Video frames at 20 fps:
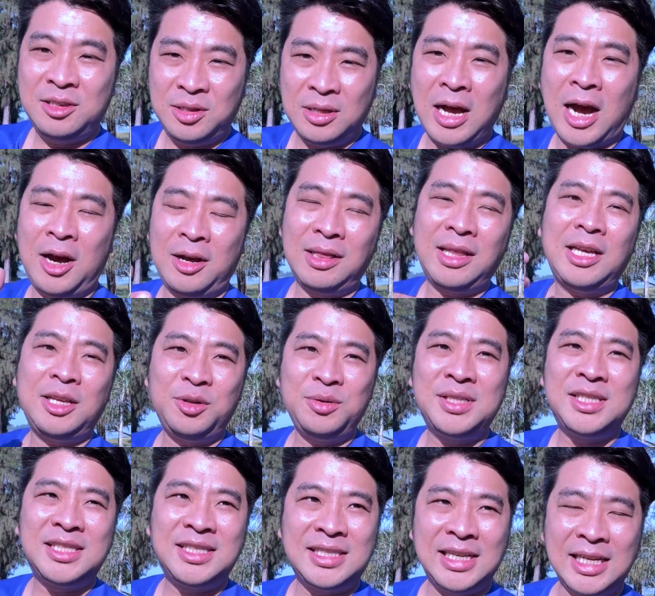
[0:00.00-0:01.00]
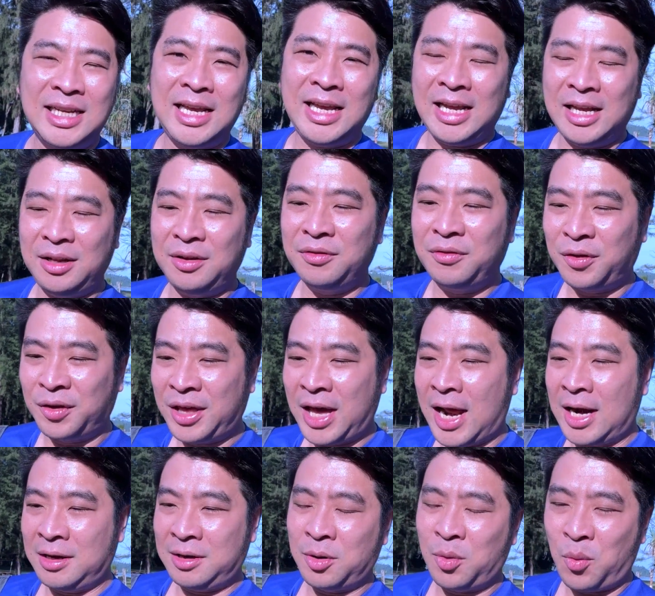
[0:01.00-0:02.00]
I'll let you sit in for
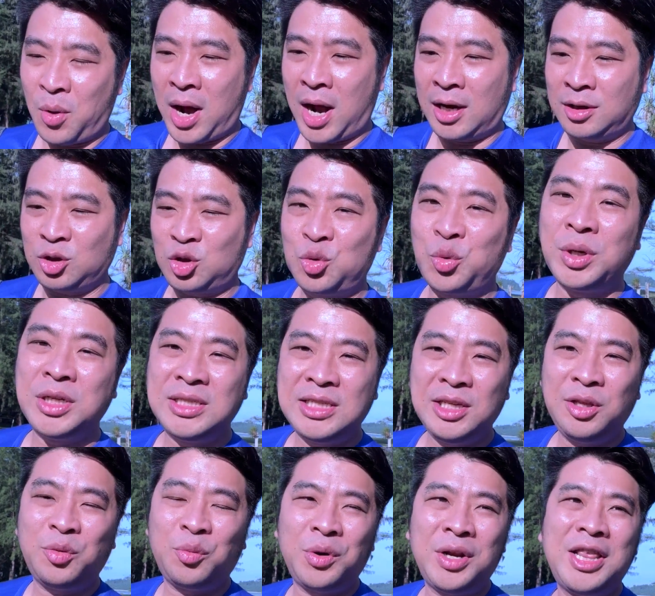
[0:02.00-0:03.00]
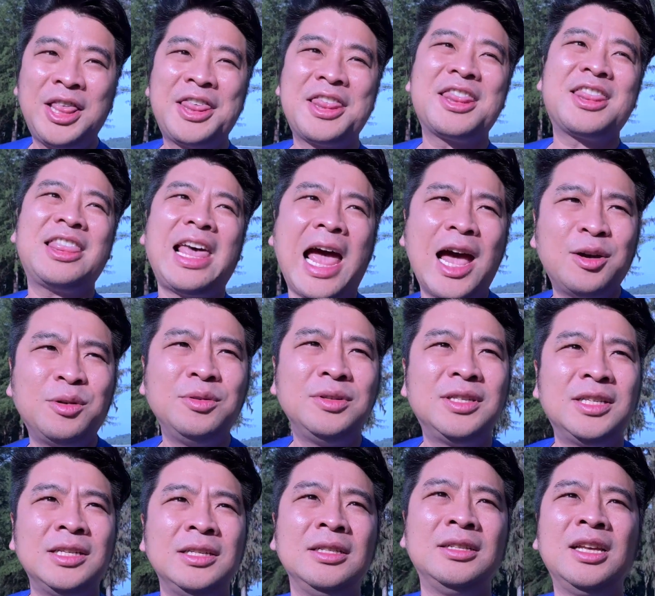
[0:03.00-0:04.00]
that in a while.
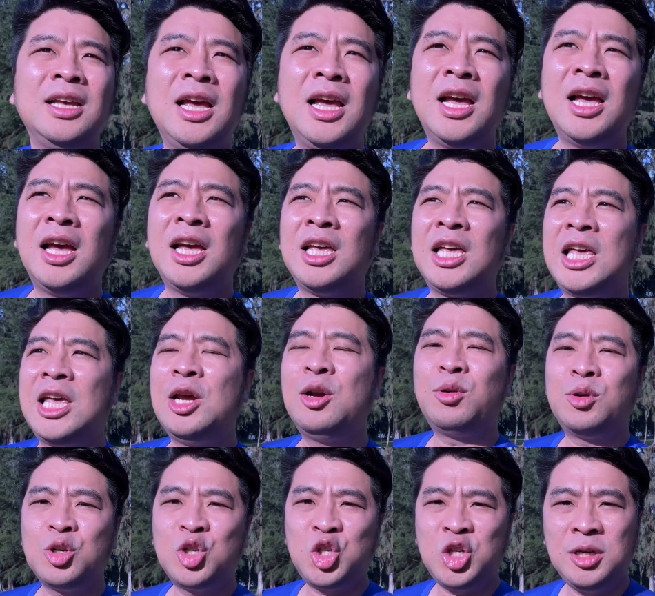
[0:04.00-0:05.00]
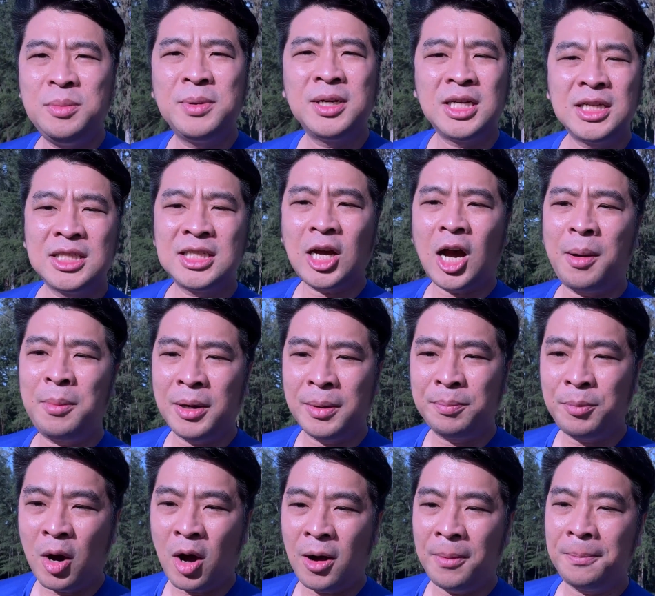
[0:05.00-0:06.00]
23,000 Hiroshima atomic
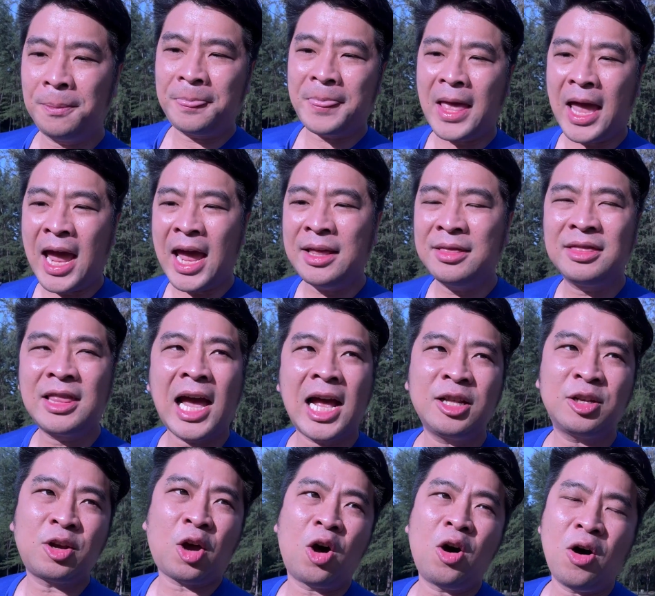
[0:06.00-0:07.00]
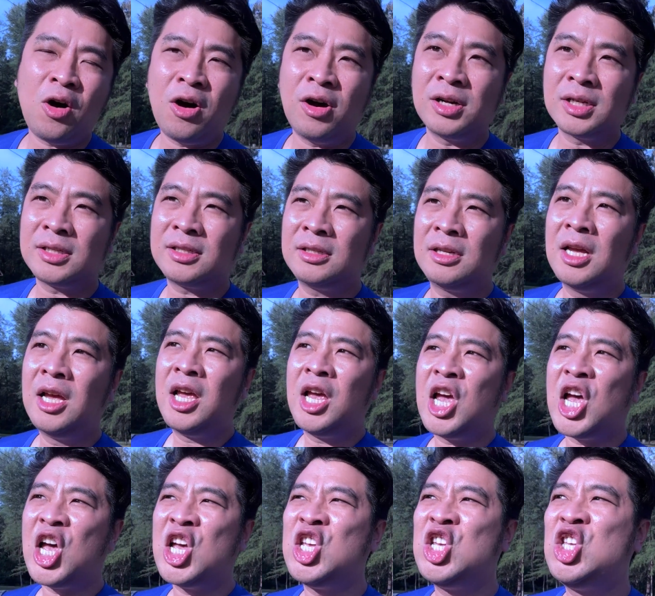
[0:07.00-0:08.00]
bomb, and that caused
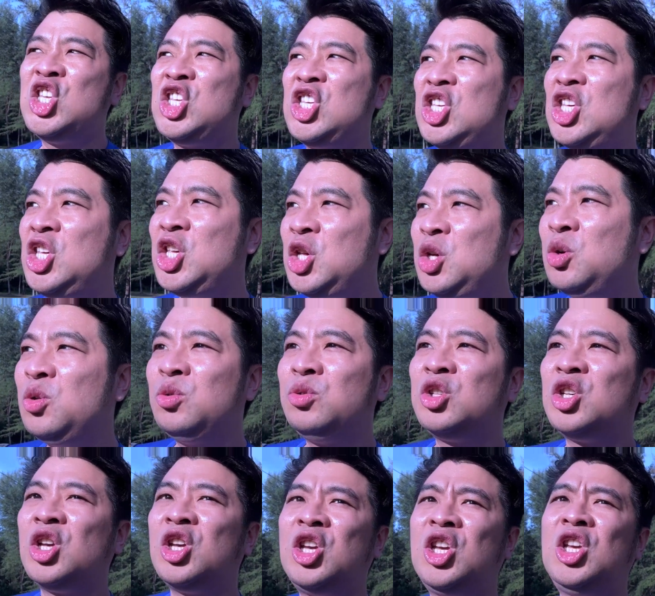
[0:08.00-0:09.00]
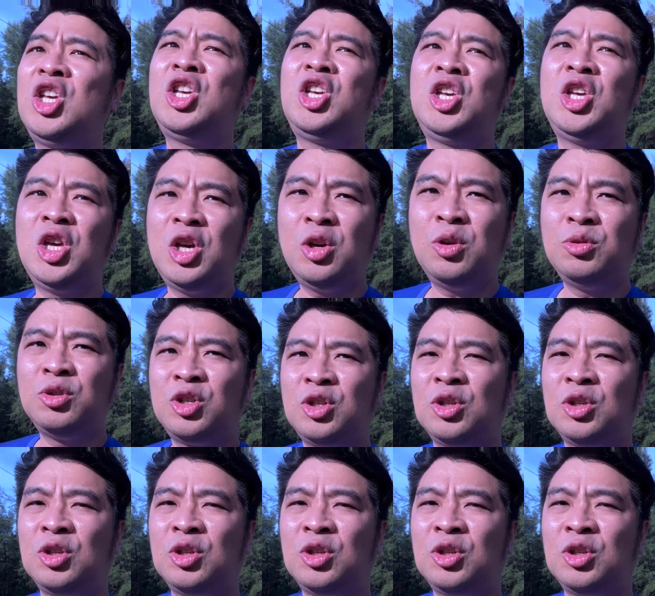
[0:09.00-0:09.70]
a huge, huge